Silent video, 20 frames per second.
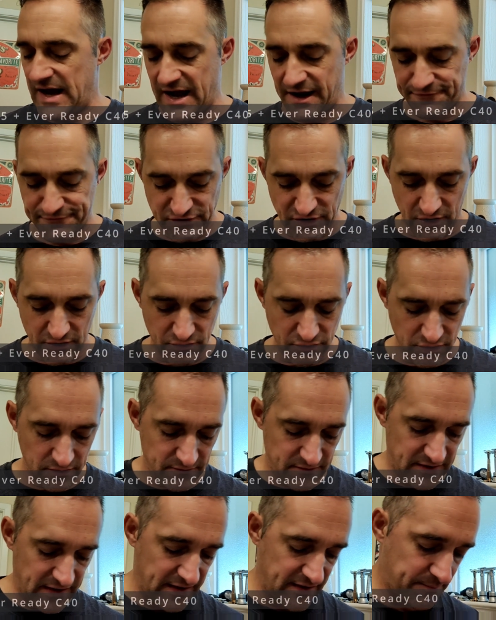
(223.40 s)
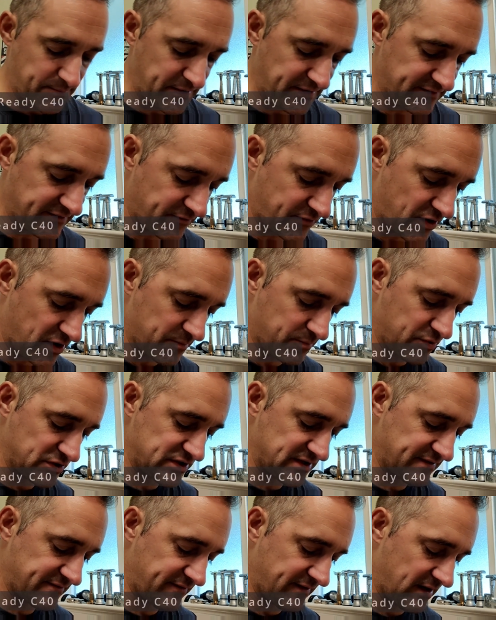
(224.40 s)
after, oh, and a piece of
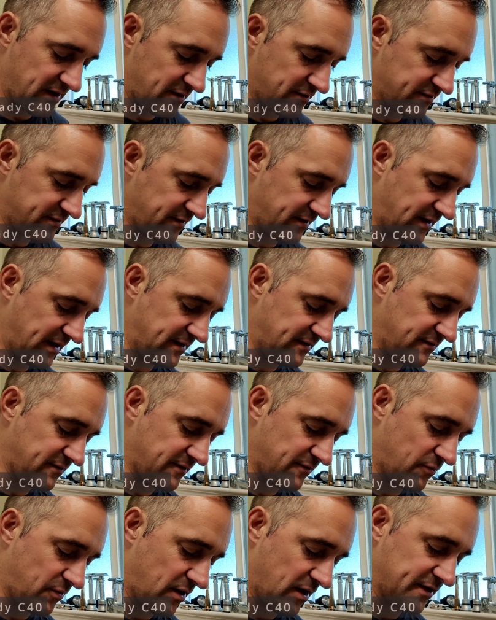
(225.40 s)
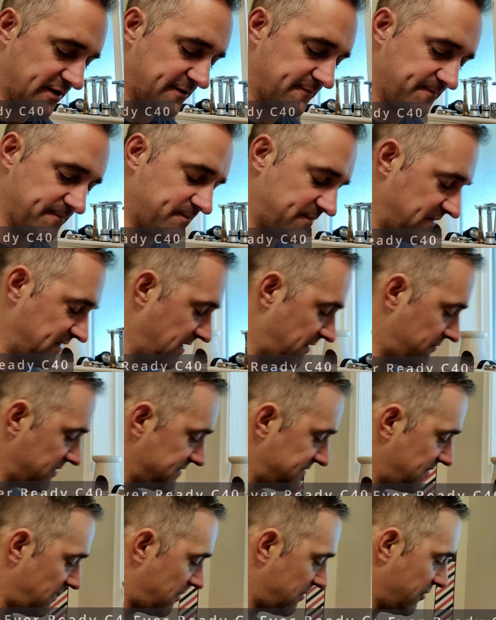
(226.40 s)
cardboard just fell out into the water. That
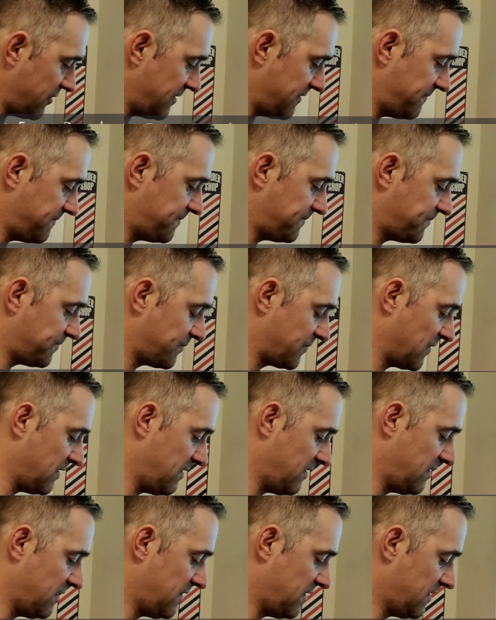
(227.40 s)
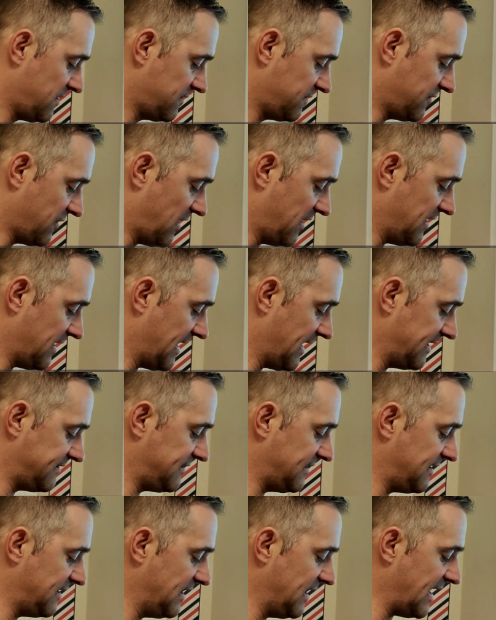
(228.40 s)
was not good. So
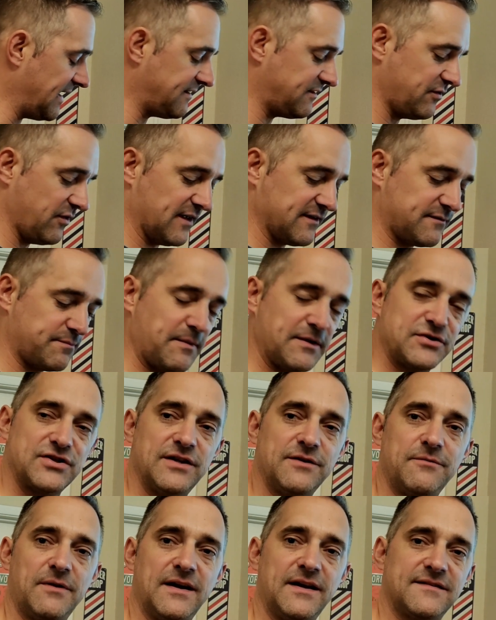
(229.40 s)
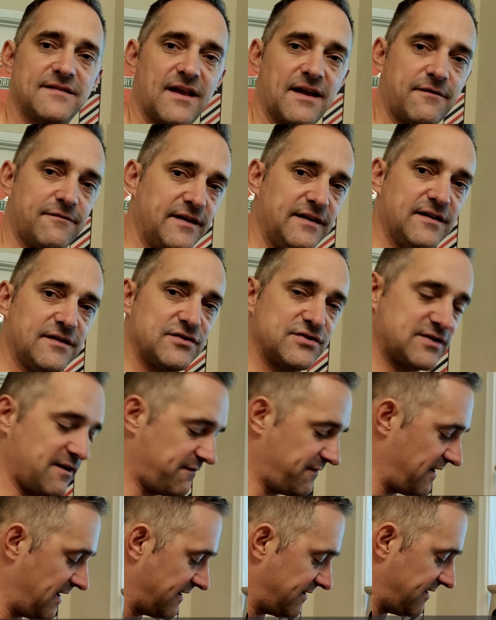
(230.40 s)
I like to, especially when it's like vintage
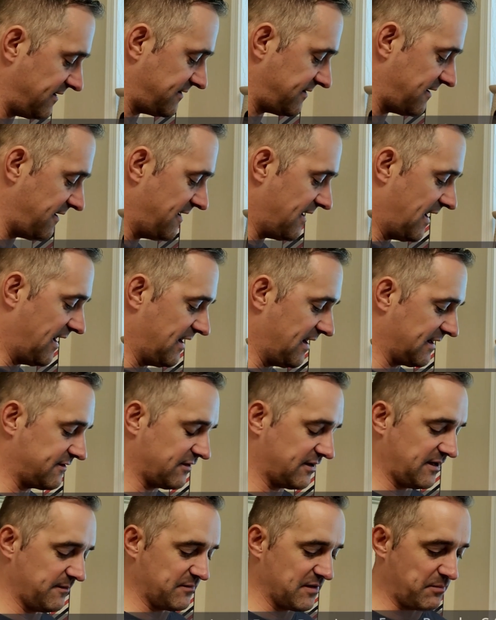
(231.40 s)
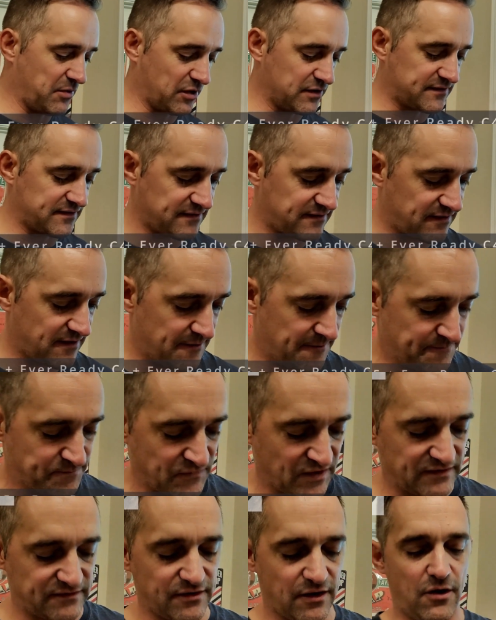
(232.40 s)
stuff like this, I like to keep the boxes.
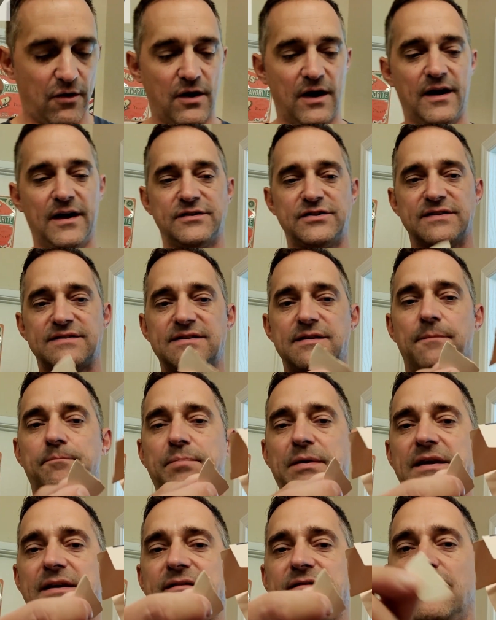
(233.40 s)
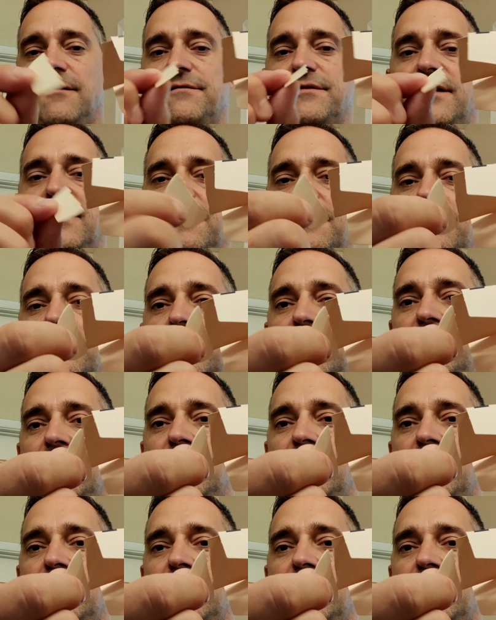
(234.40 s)
So just a piece of the